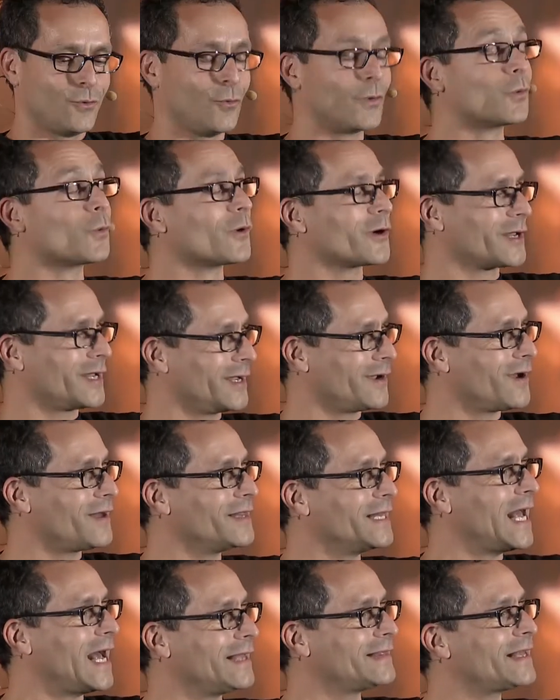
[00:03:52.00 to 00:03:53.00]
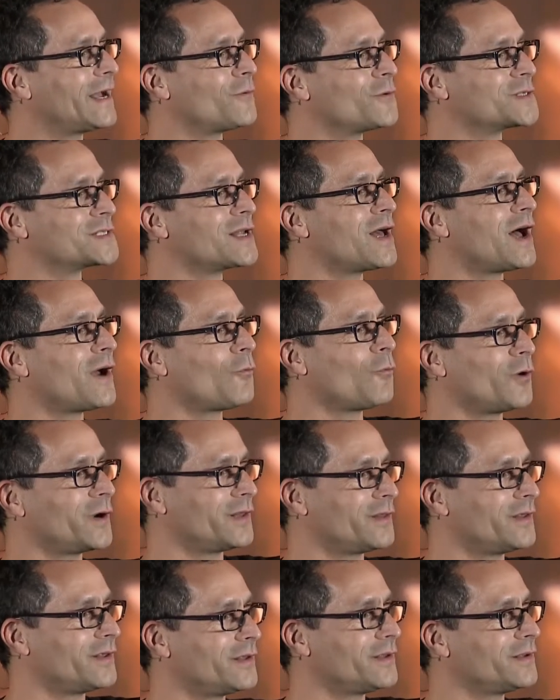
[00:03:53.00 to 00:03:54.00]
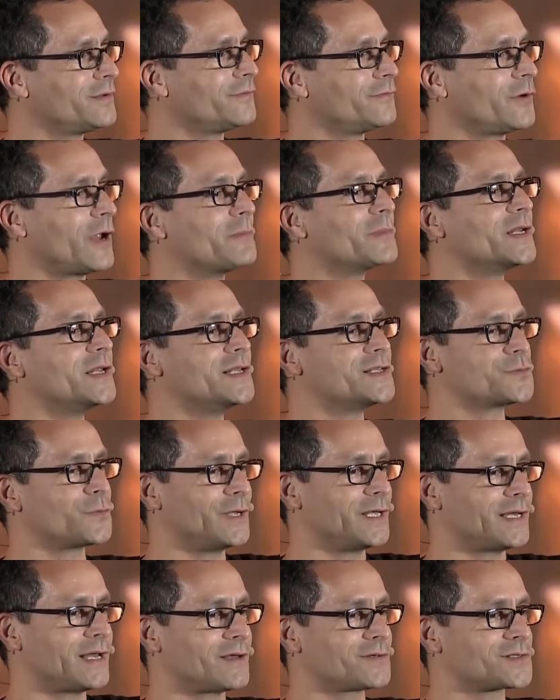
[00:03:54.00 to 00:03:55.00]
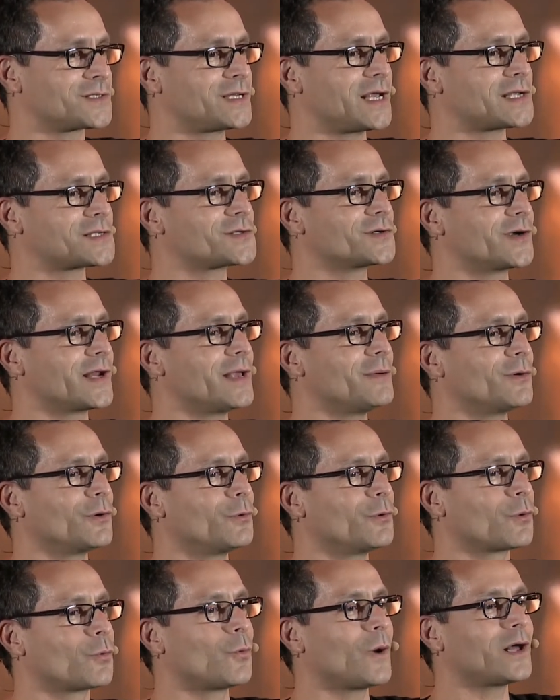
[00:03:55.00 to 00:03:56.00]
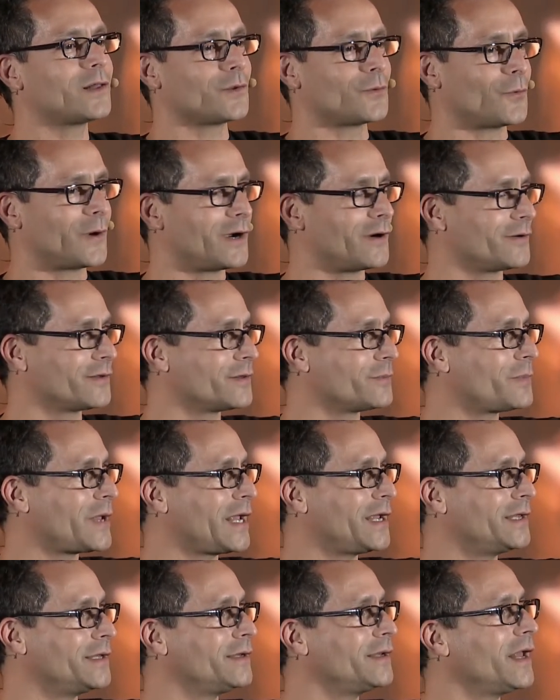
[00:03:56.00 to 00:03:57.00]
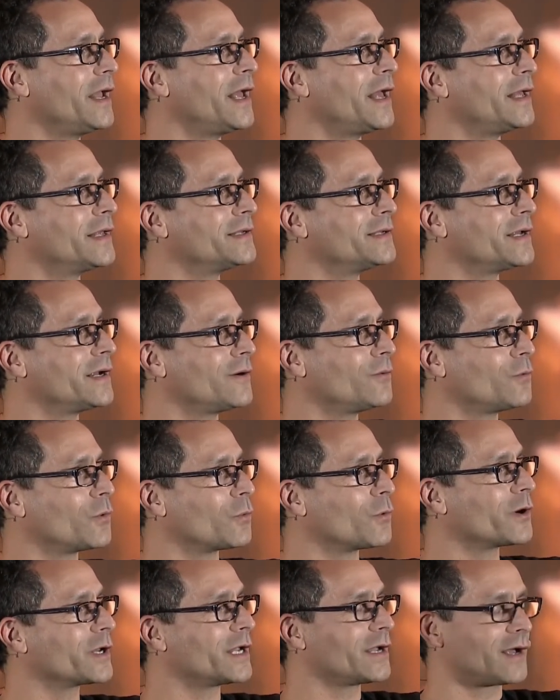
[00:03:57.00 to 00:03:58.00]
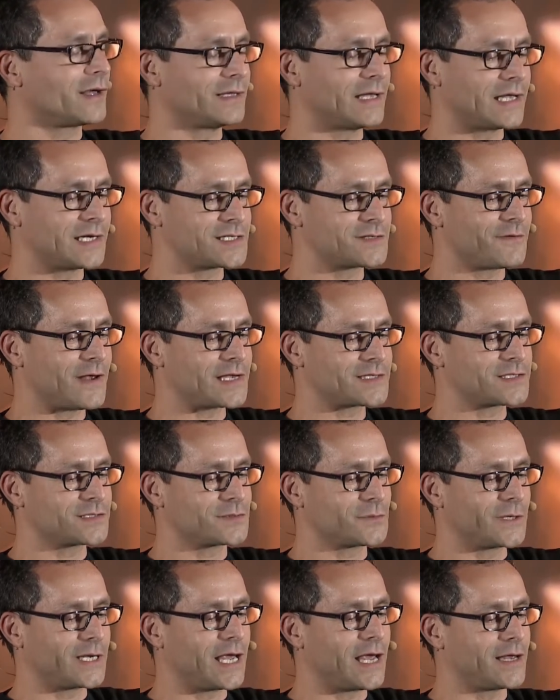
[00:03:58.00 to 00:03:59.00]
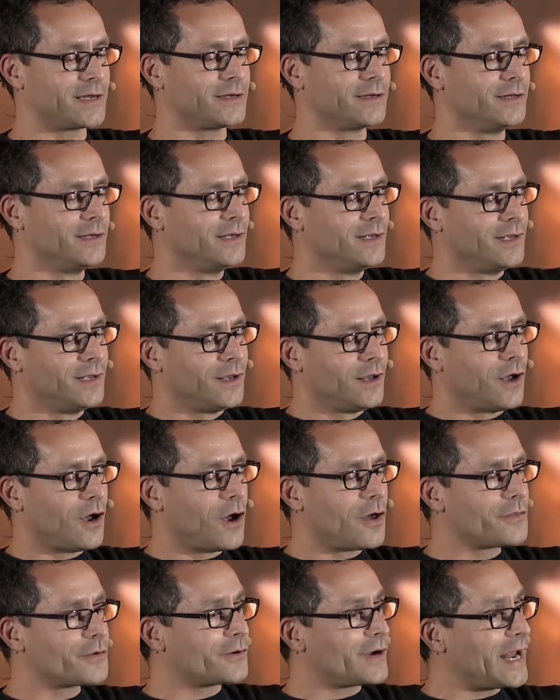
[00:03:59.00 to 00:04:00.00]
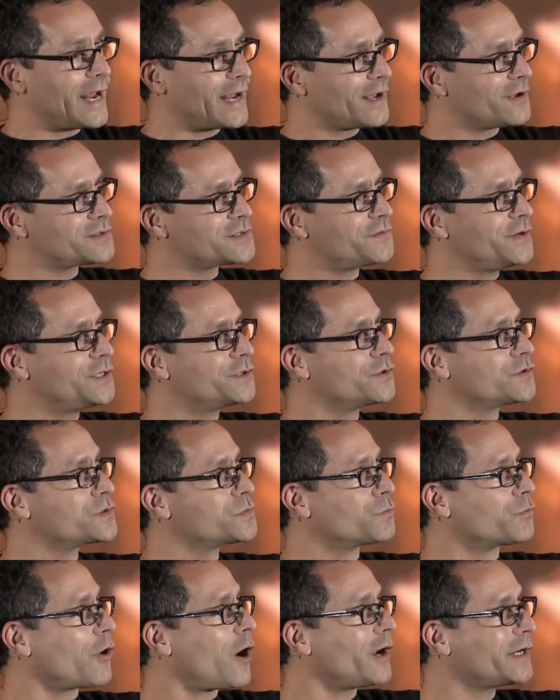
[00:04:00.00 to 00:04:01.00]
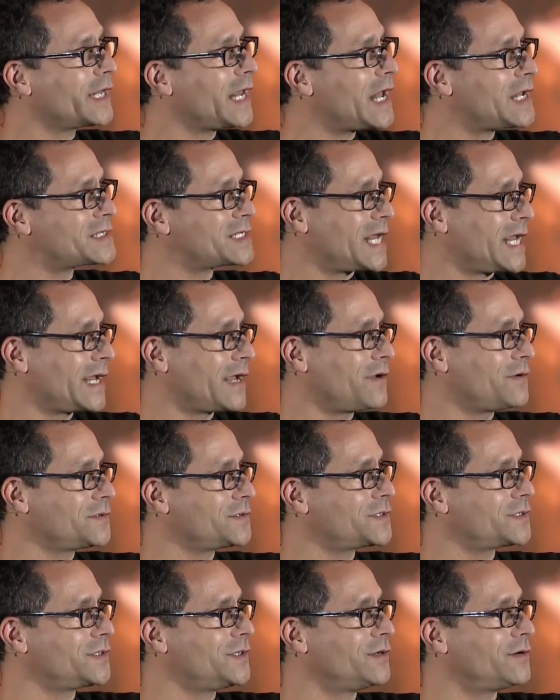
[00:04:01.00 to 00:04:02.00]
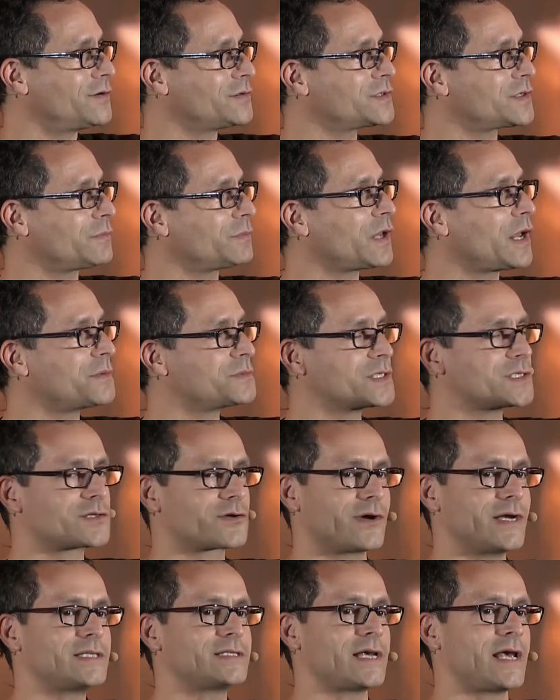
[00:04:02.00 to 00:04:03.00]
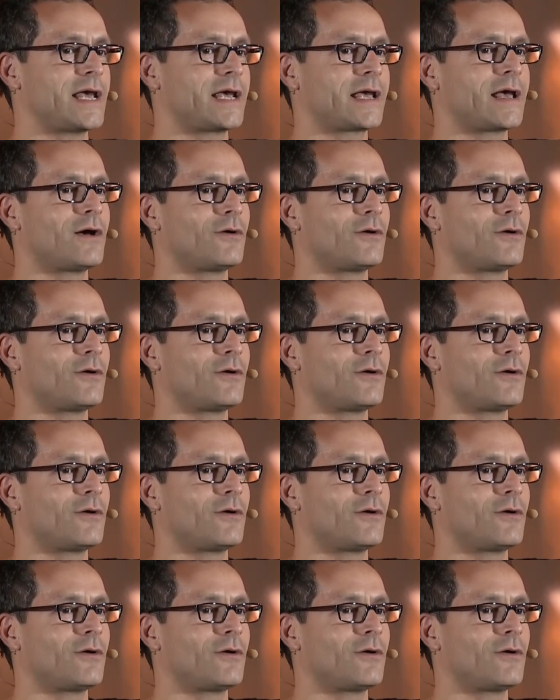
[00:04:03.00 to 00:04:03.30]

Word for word: we're working on that. That was not one of the remedies we announced yesterday, but we're well aware of the pain, and uh, we're working on that as fast as we can. Other Hangouts features, broadcast Hangouts. You know, sometimes it's great to hang